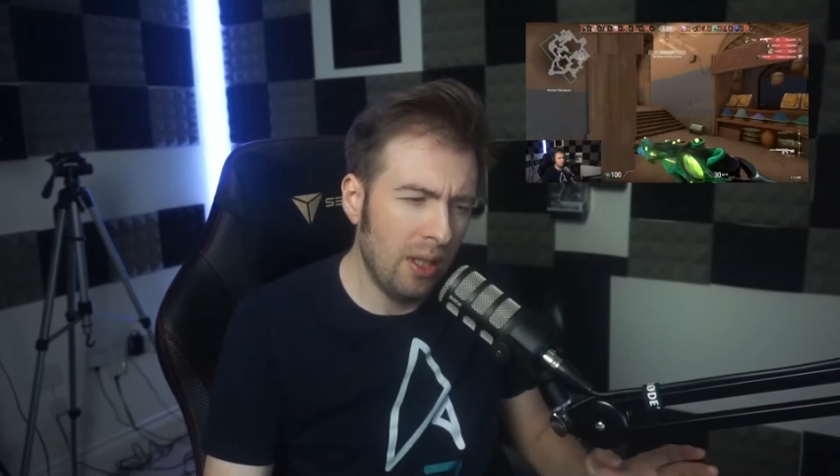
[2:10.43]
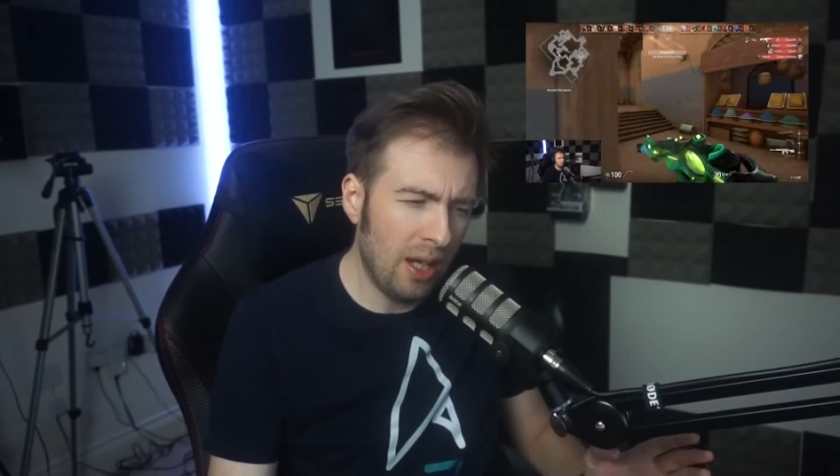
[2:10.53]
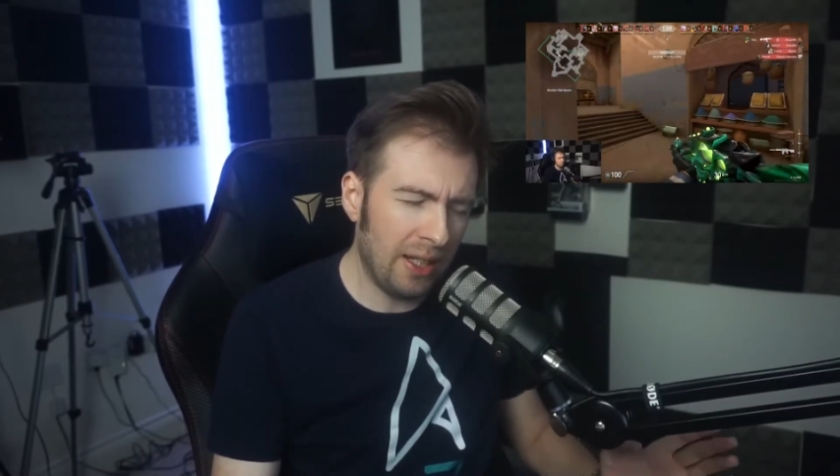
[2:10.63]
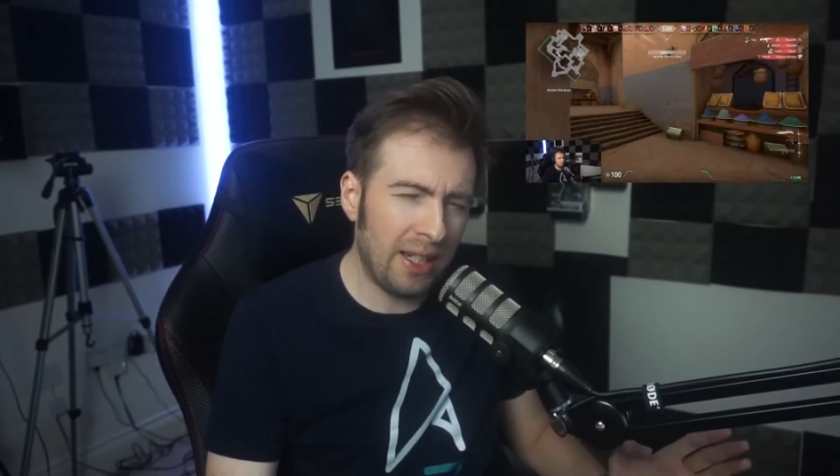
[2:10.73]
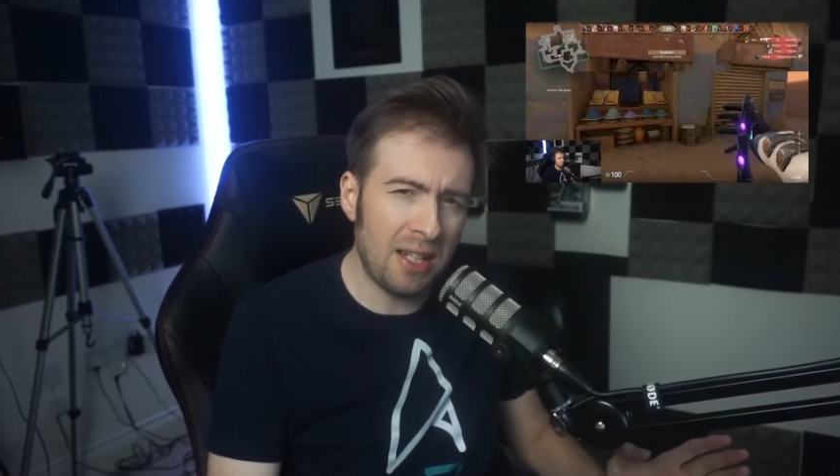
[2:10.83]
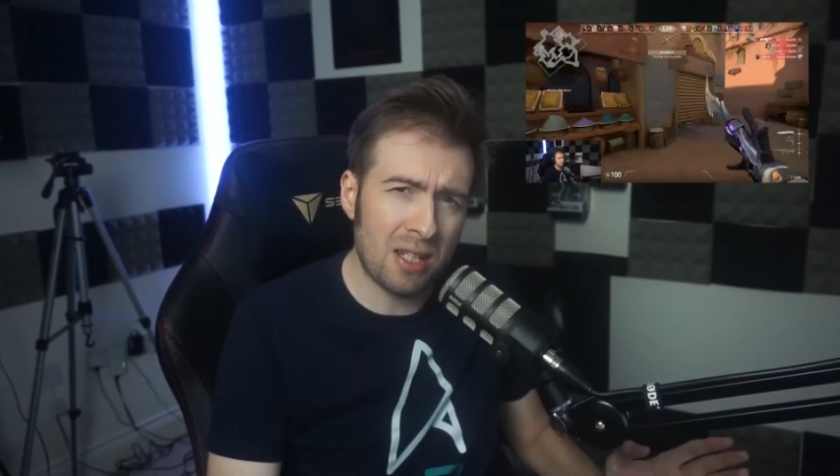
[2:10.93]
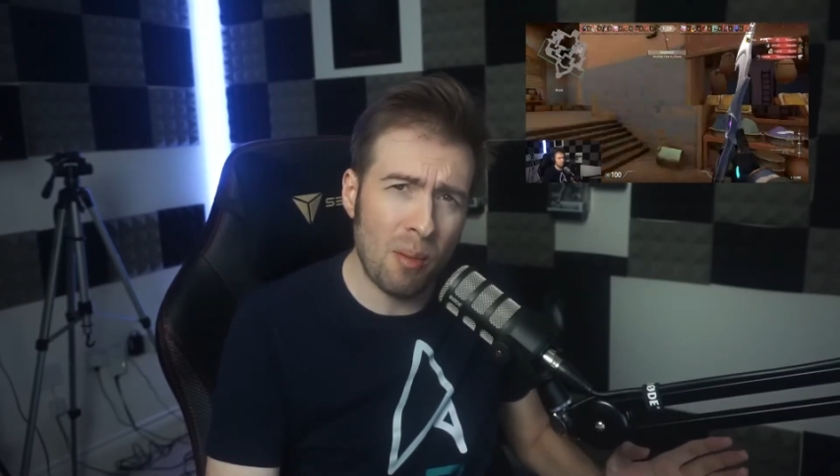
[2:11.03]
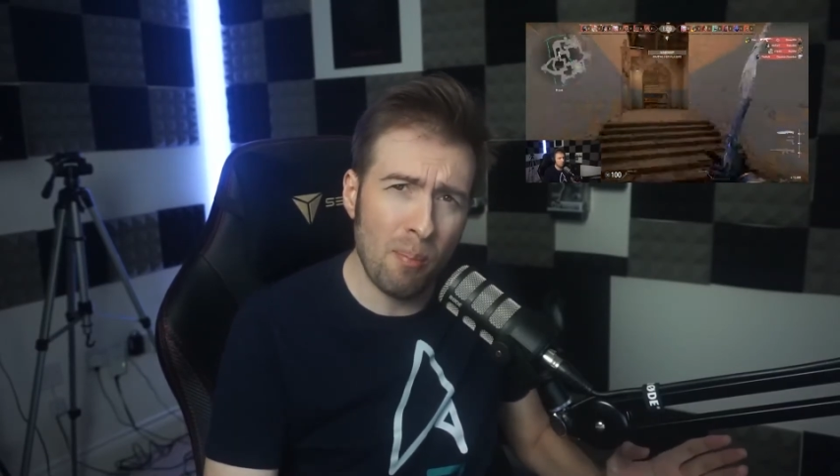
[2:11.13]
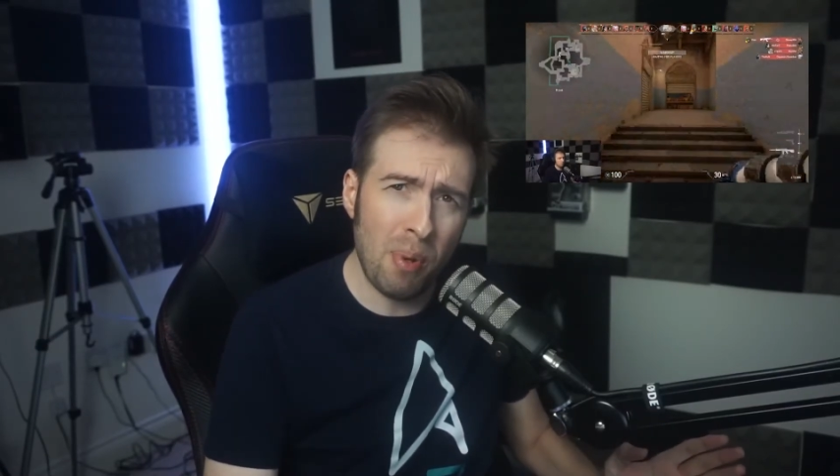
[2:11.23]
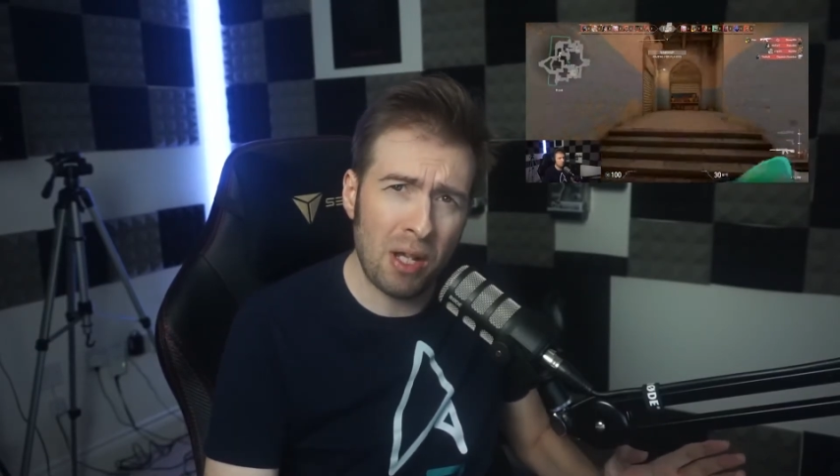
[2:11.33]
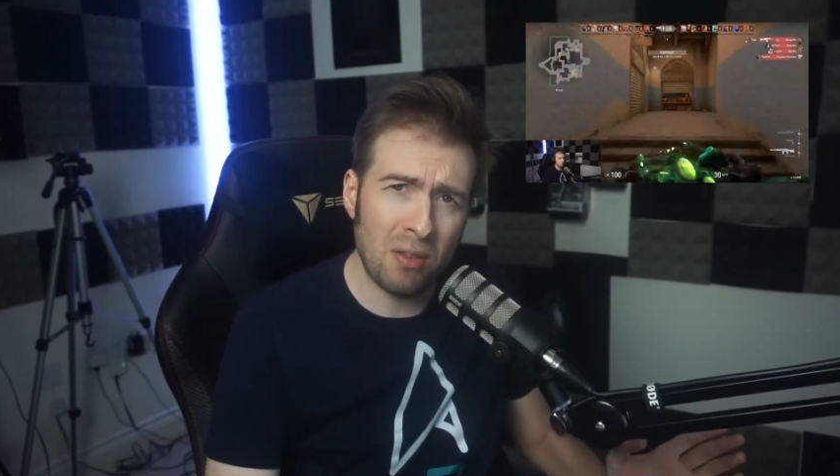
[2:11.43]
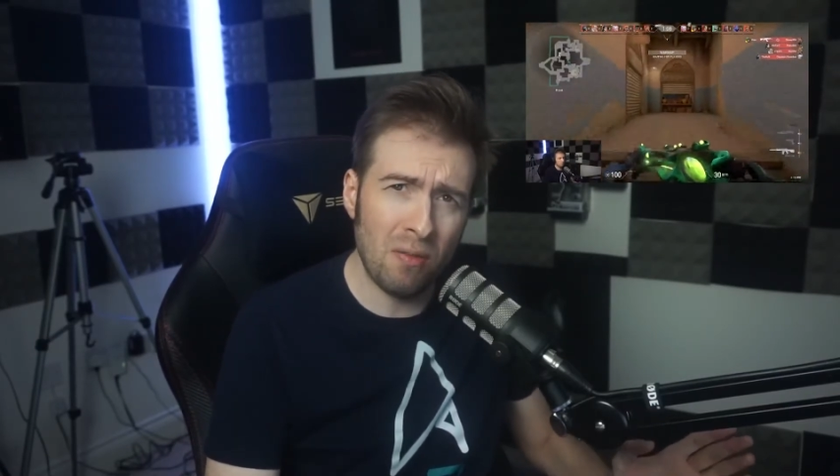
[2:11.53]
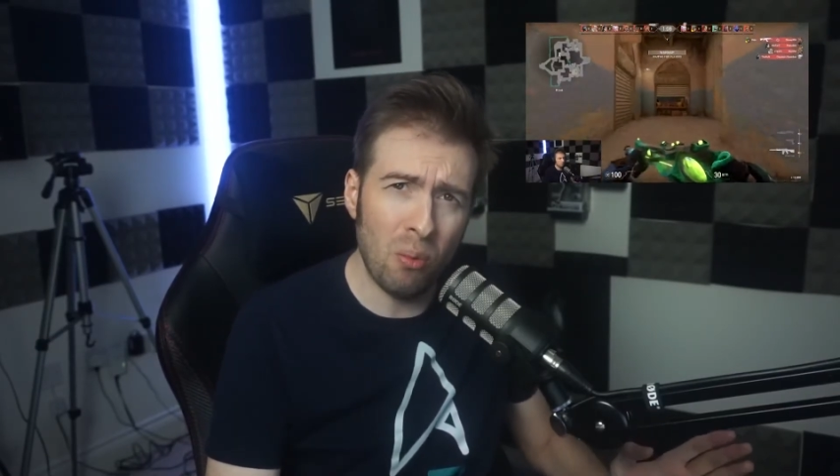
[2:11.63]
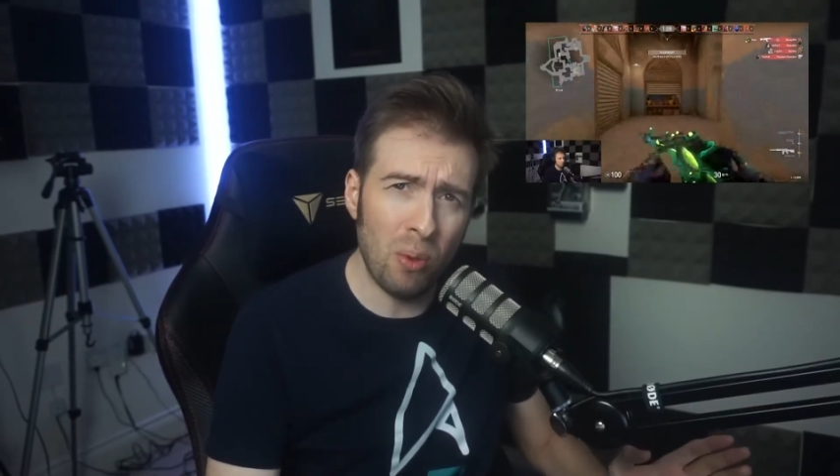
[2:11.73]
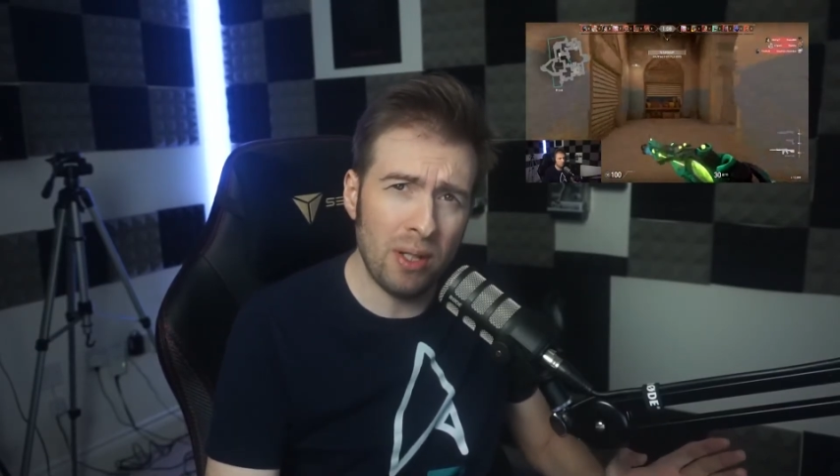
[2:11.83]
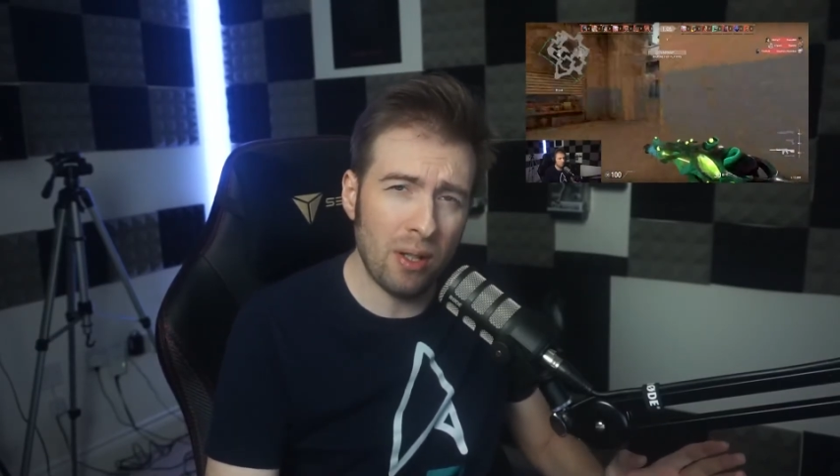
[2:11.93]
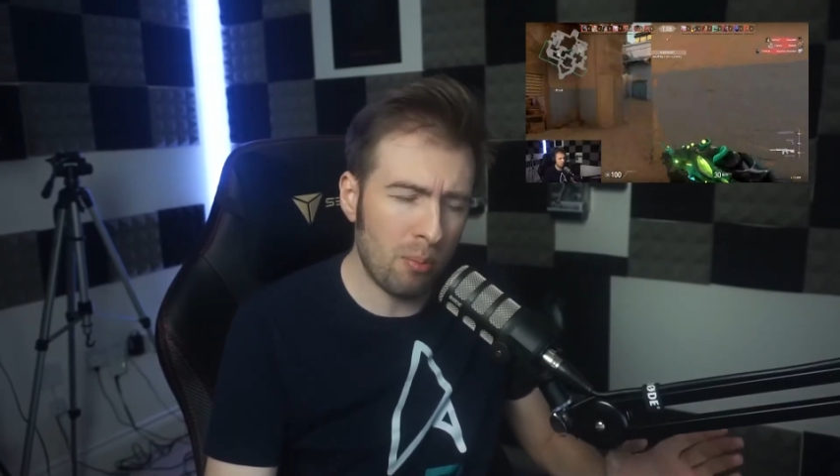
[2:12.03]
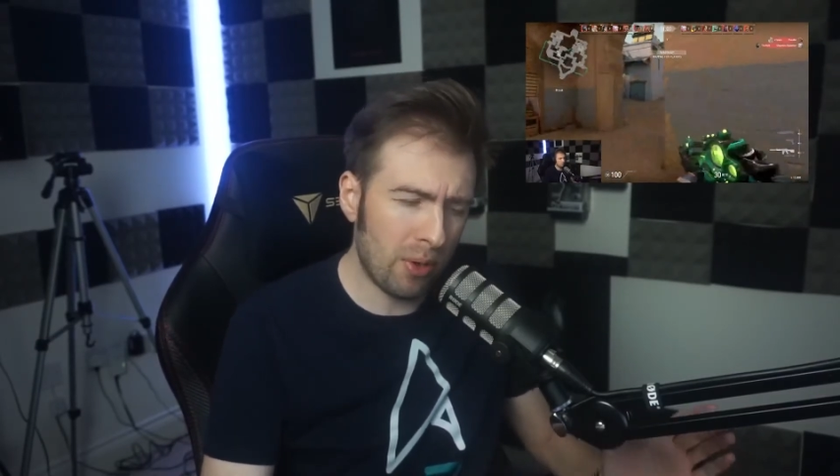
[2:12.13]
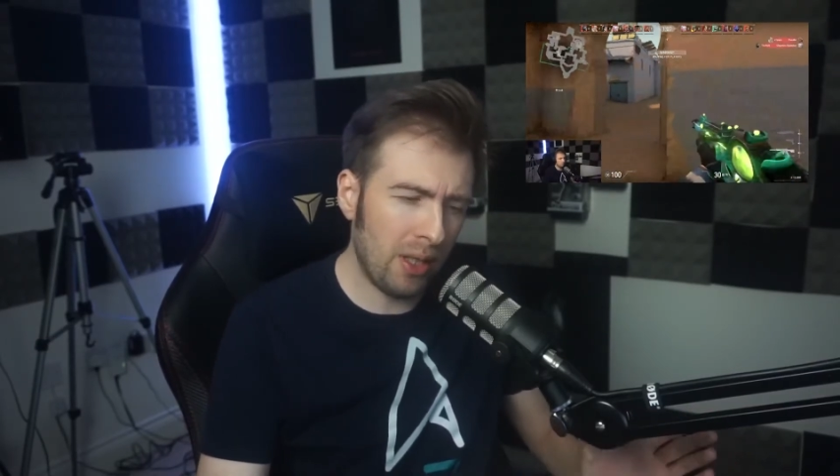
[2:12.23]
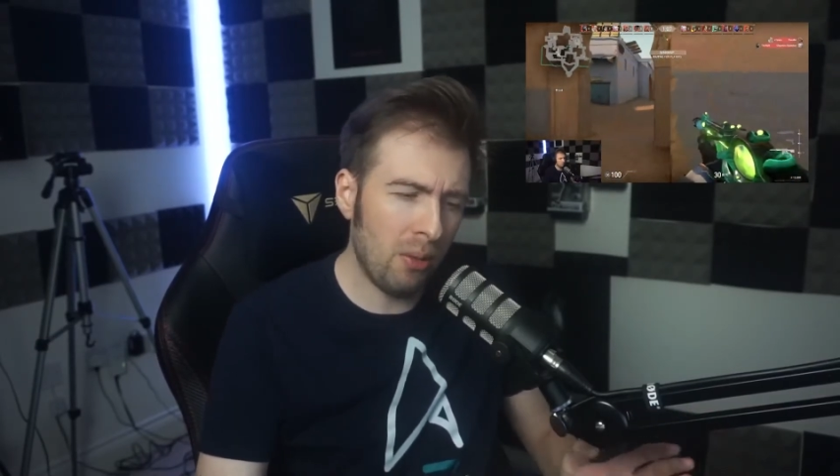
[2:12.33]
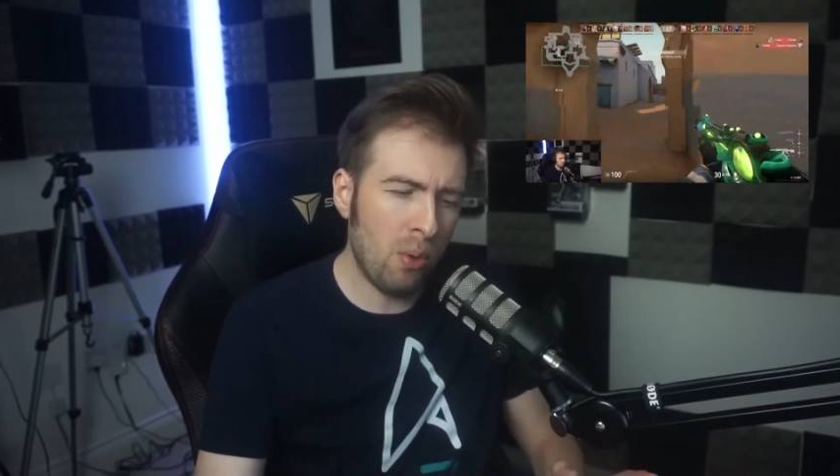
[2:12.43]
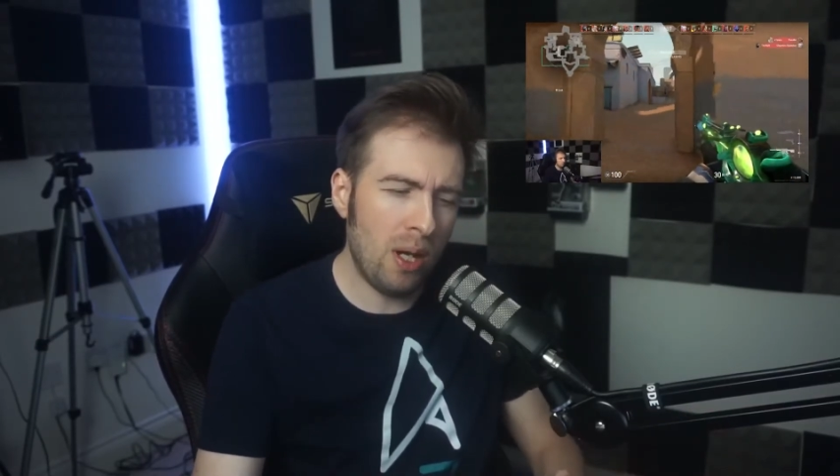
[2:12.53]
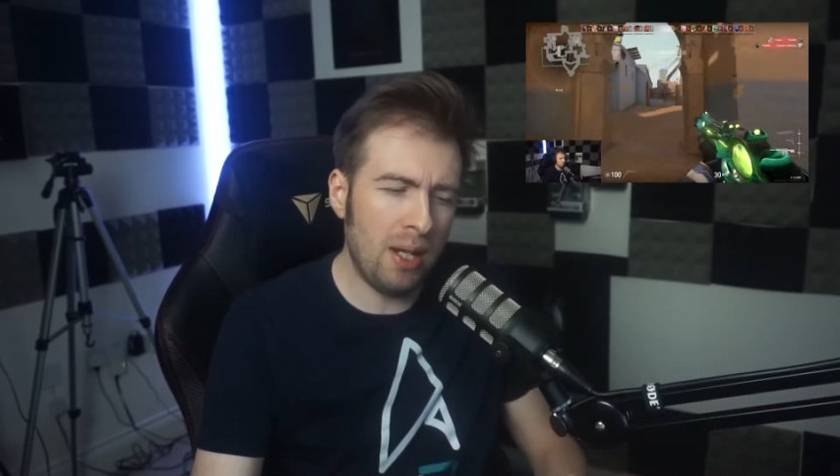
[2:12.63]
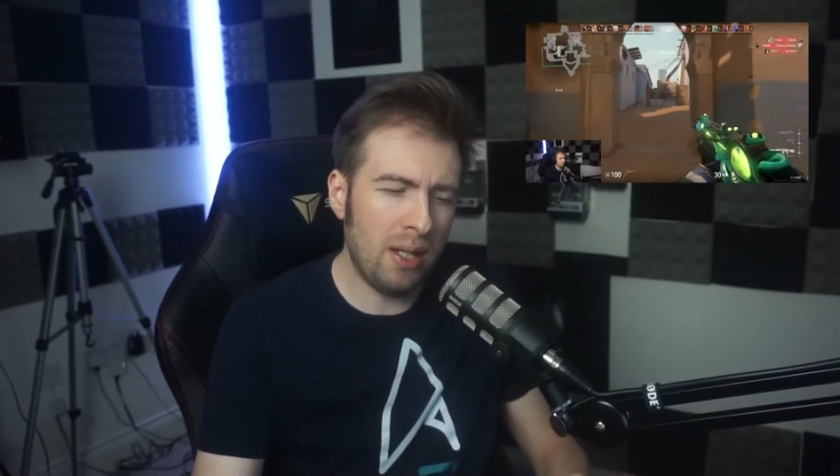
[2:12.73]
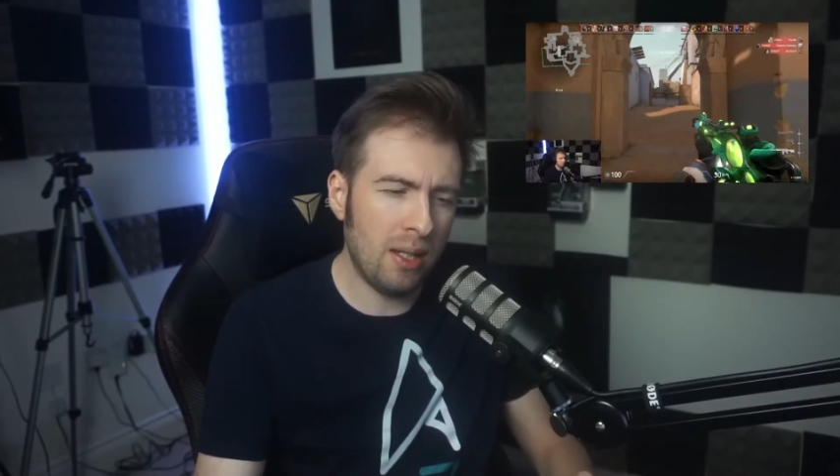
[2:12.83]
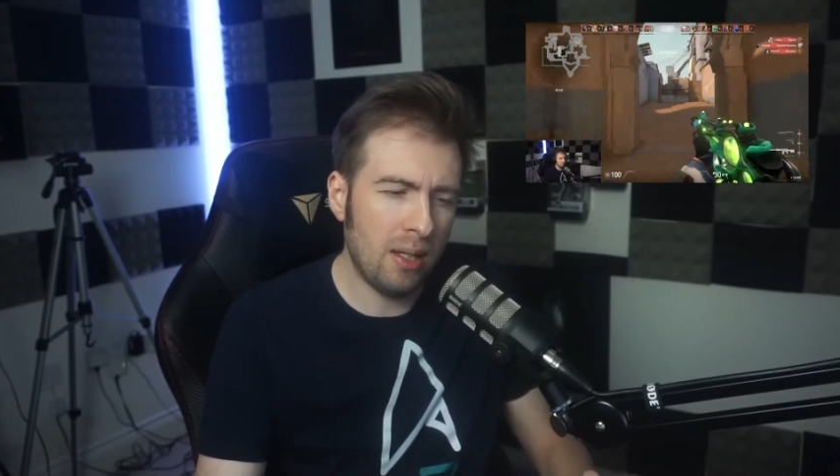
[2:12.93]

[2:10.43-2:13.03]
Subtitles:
against the butt of the window. Bring it away.